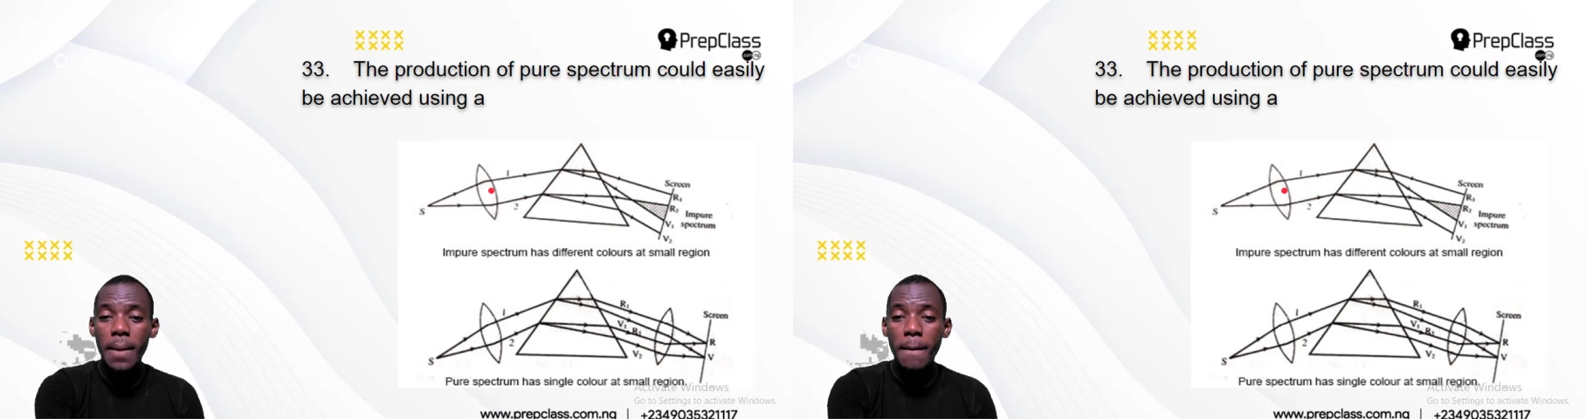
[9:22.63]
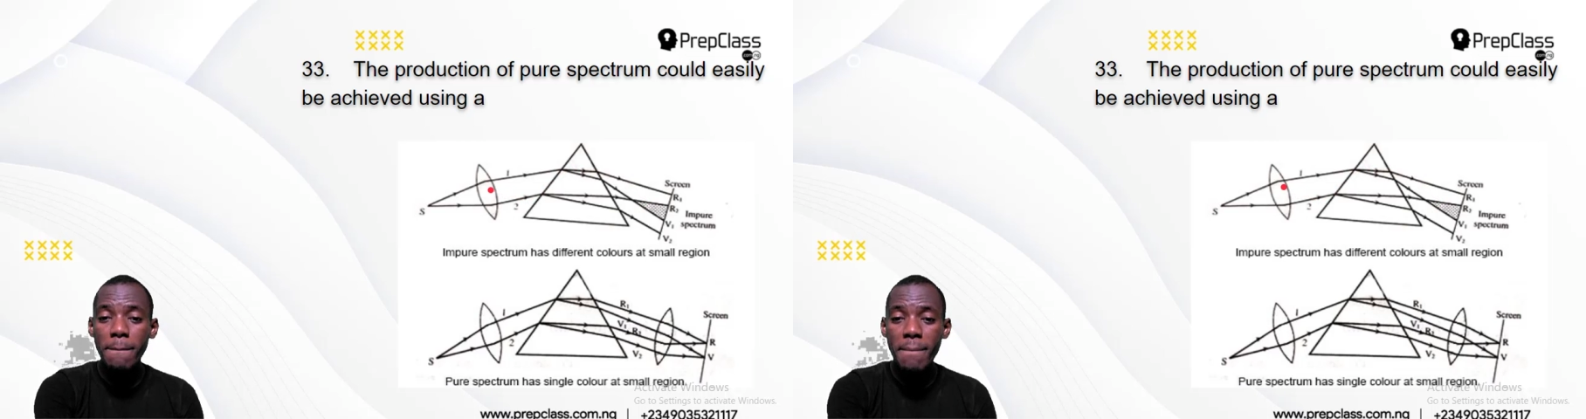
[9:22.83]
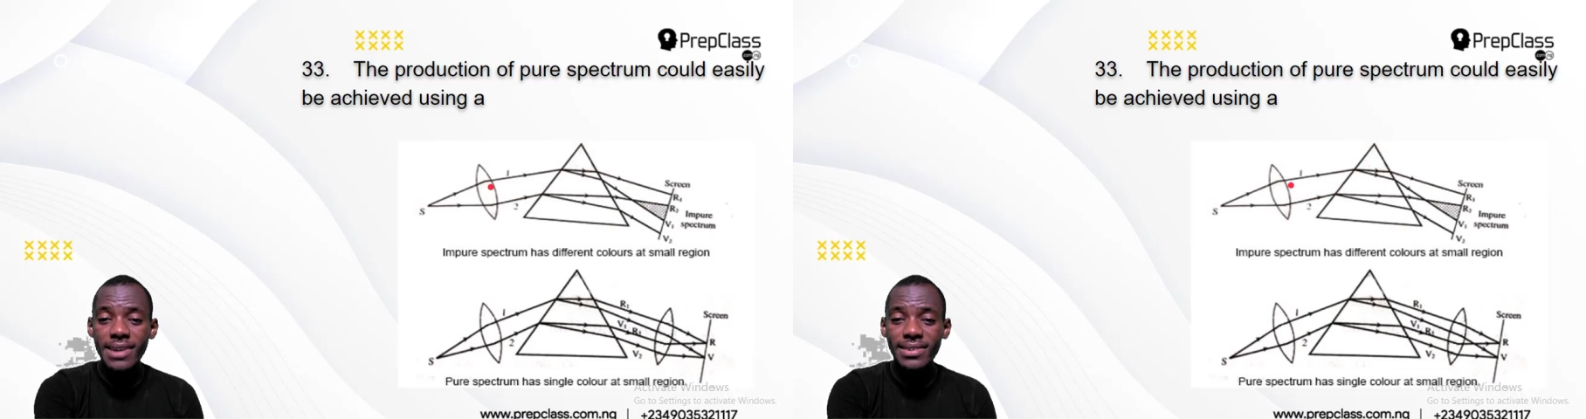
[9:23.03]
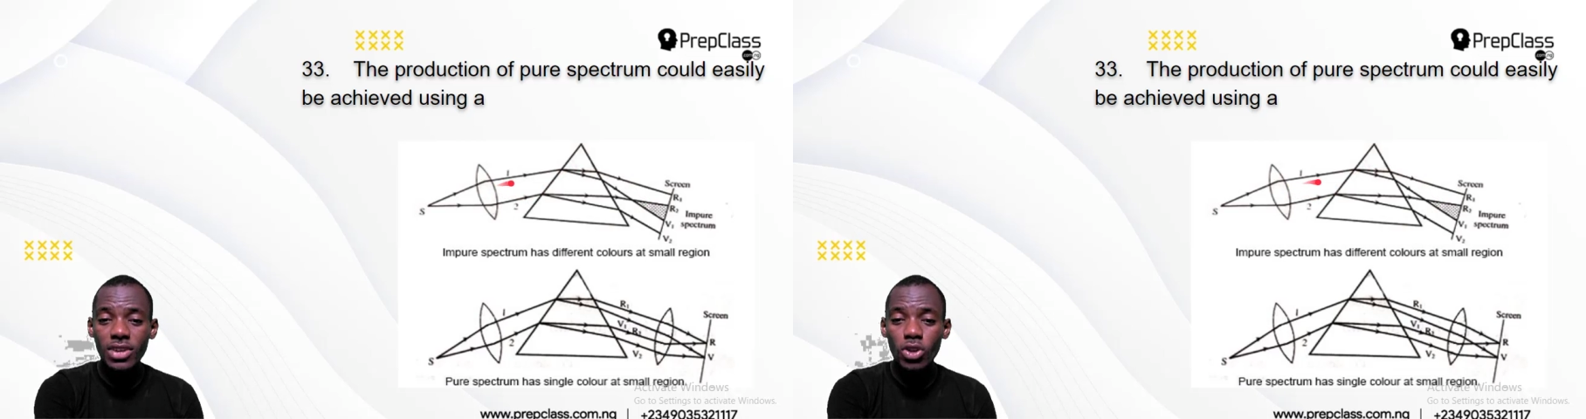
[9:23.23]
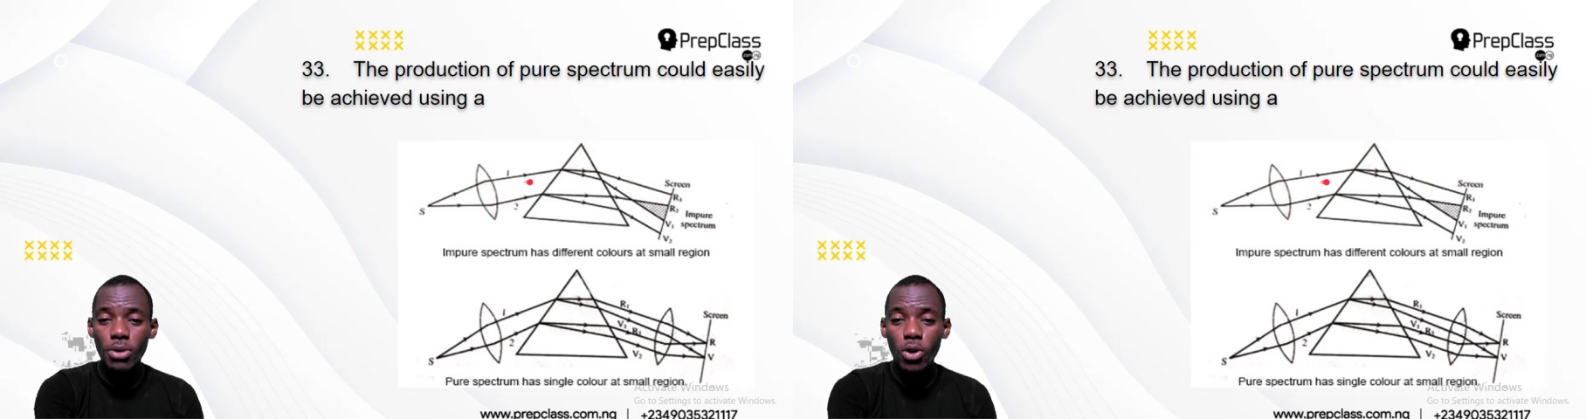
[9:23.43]
makes
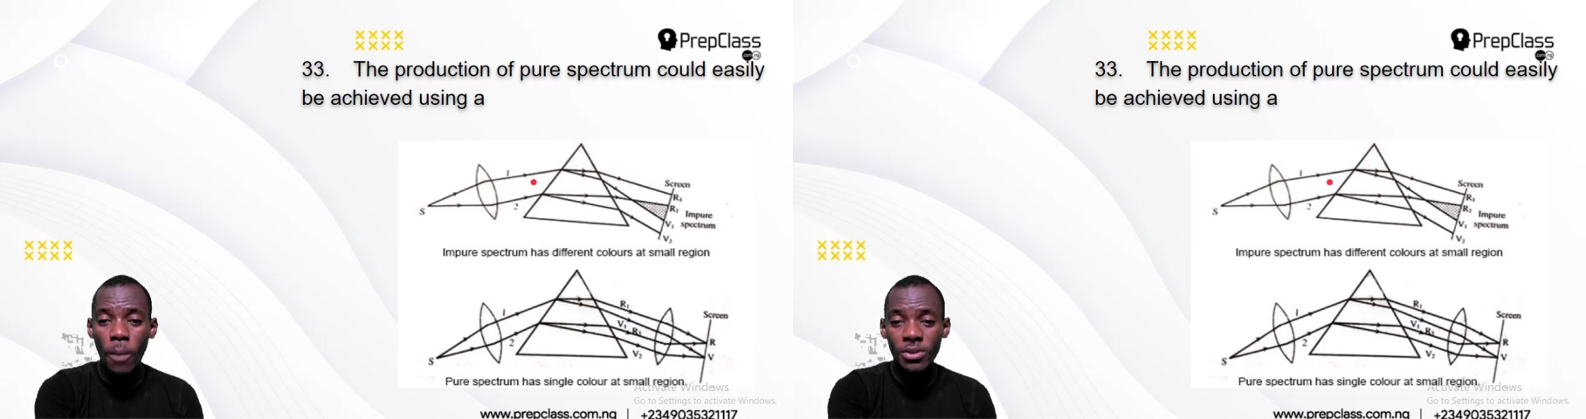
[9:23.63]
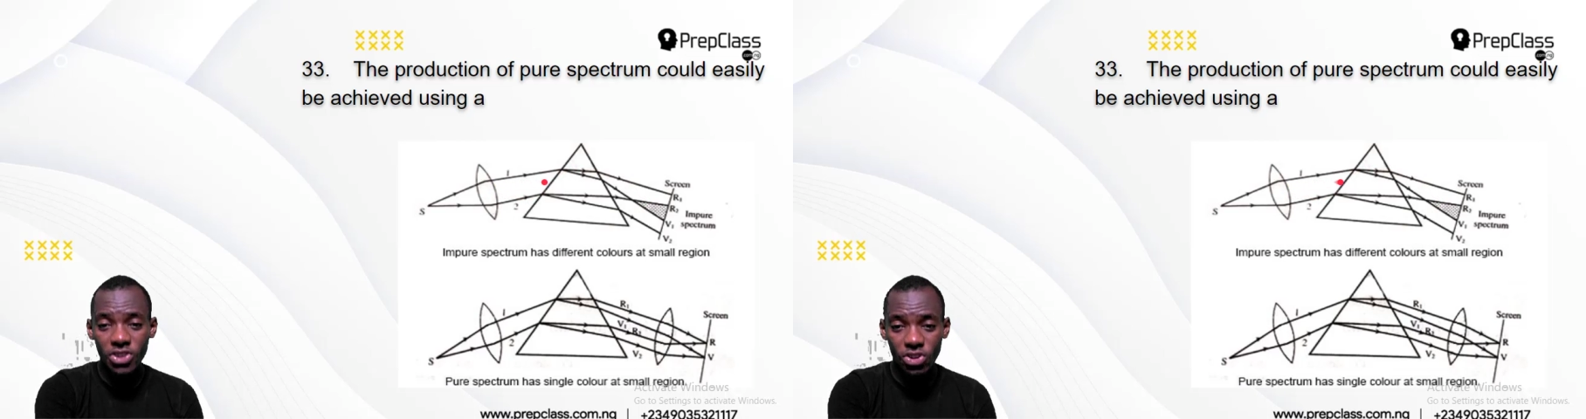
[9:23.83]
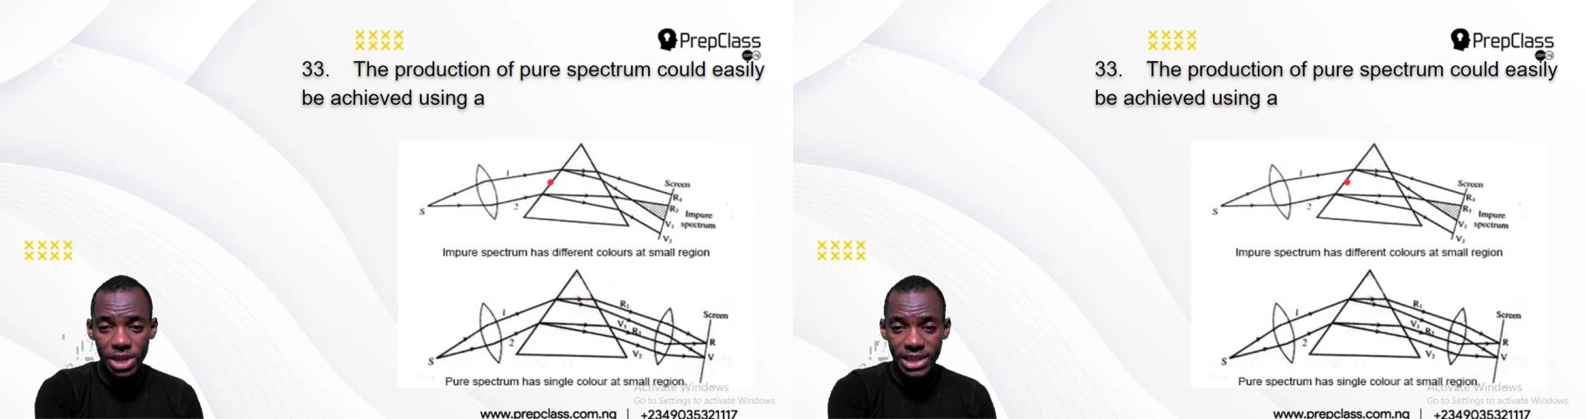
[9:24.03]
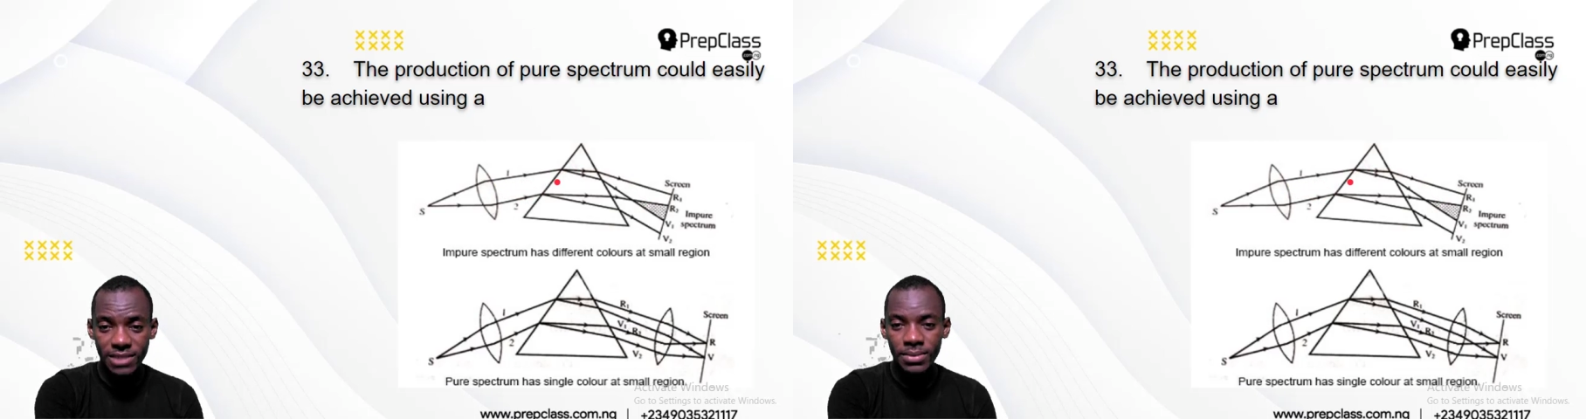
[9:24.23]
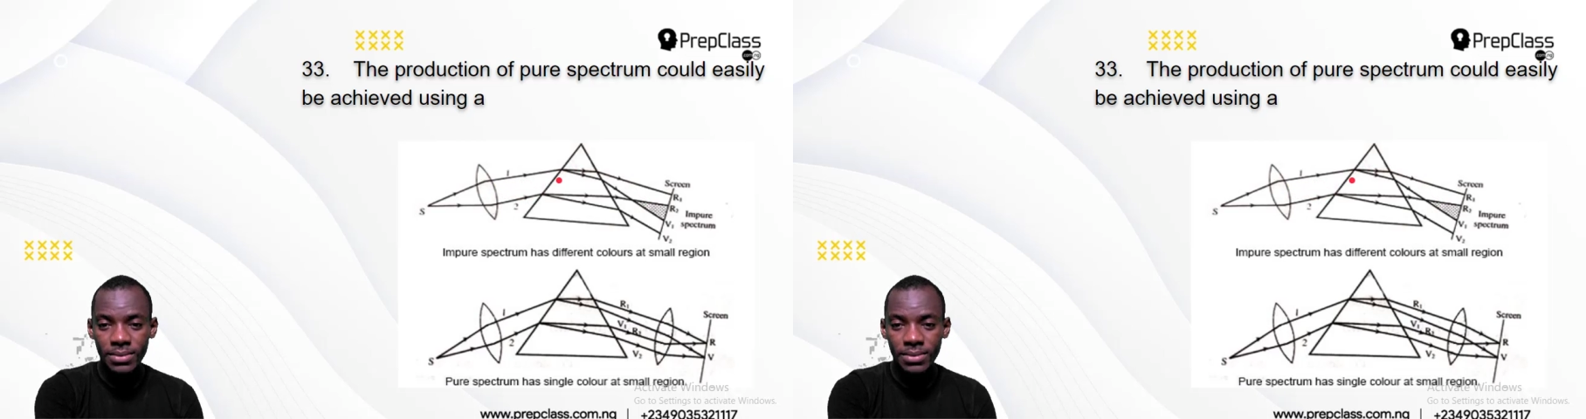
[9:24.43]
it to become straight.